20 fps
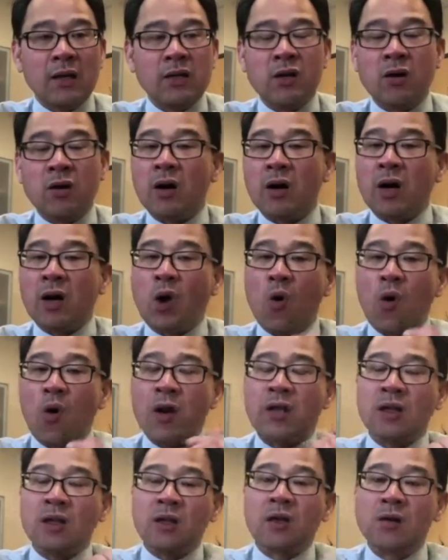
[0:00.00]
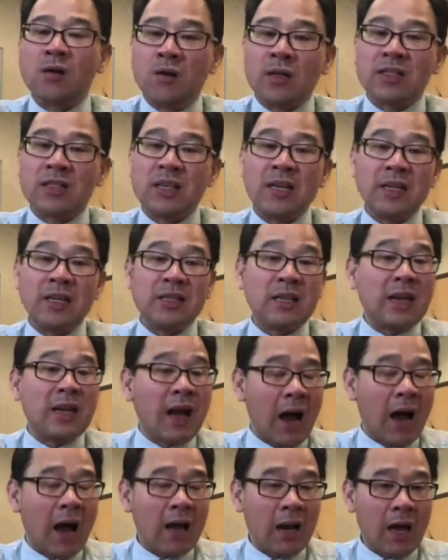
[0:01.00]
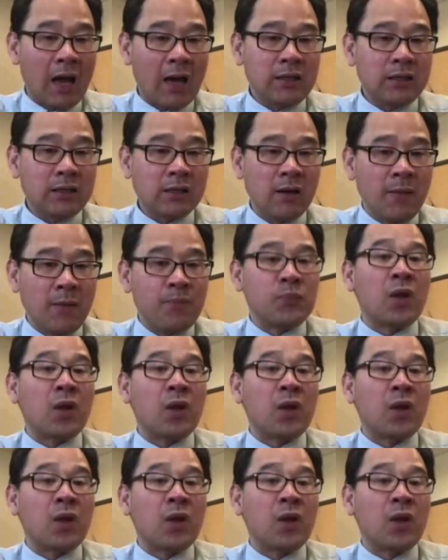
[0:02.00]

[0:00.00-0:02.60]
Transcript: you know, according to the current CDC guidelines,